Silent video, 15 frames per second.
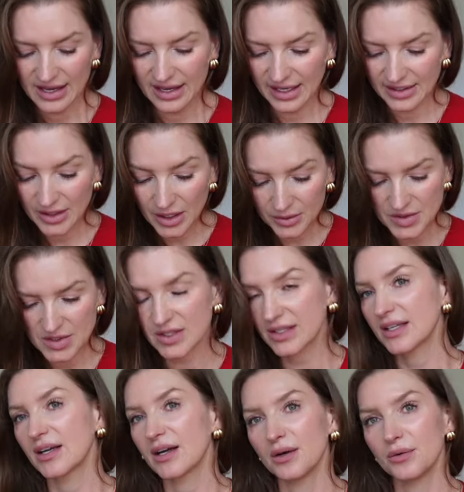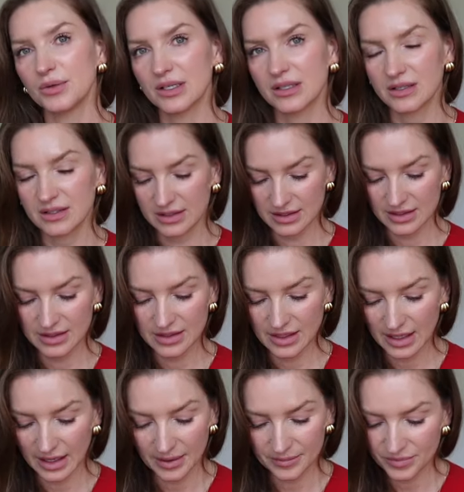I know it's gonna go with
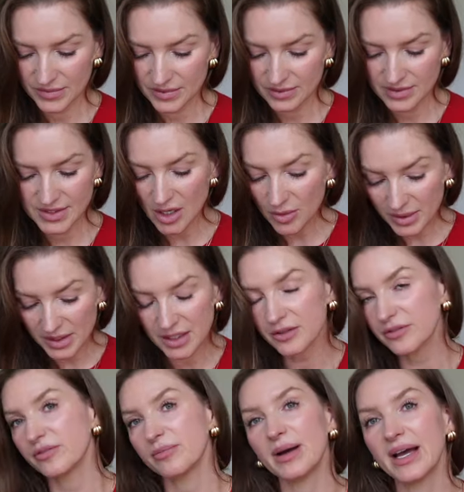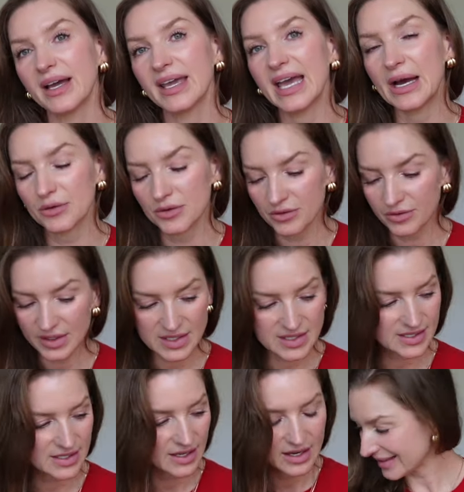so many of my
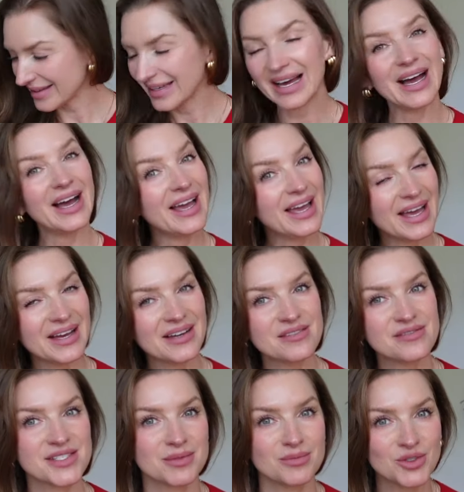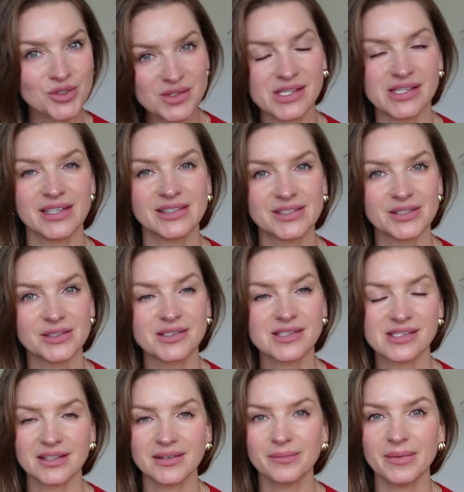outfits. I have some new
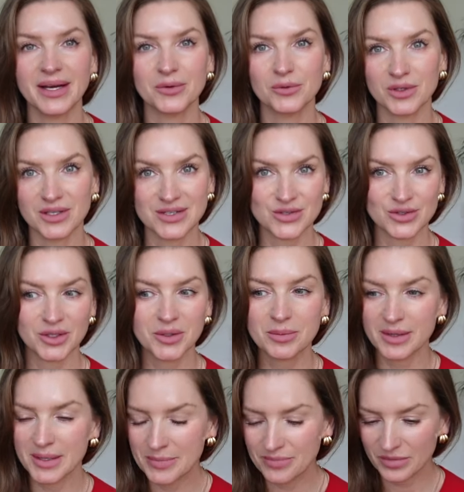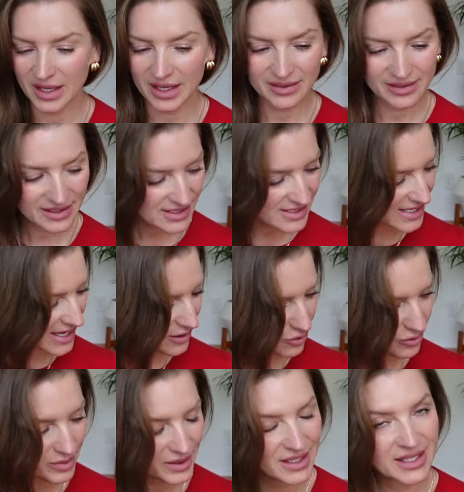sandals in my wardrobe, and these
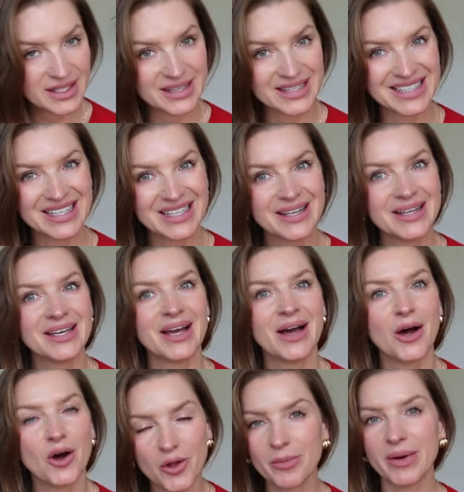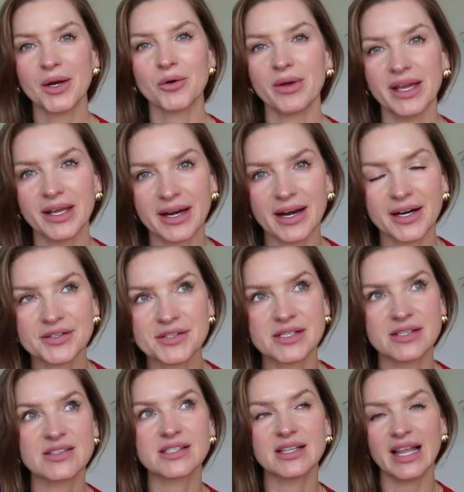have been on my radar
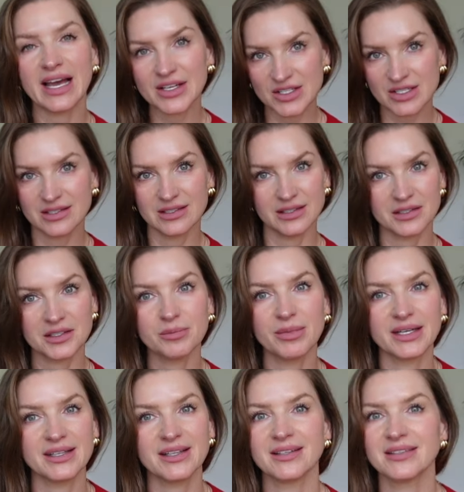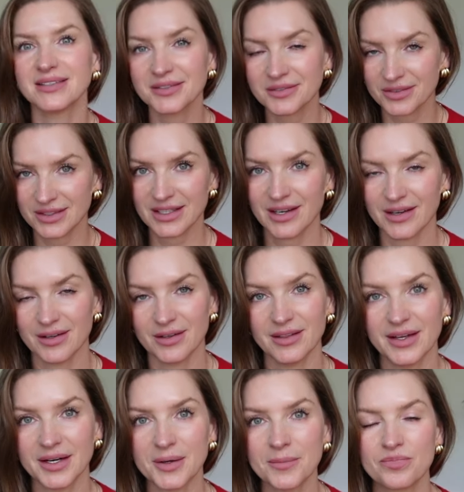since last year, but in a different
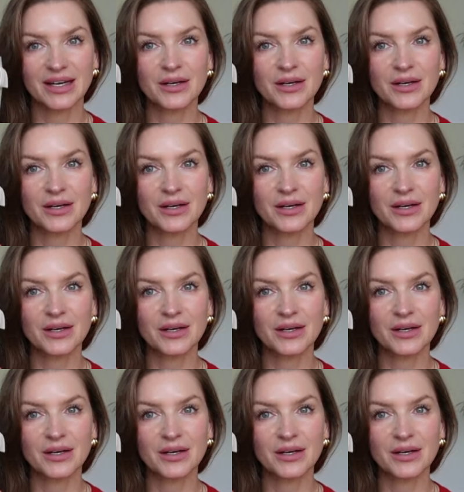color.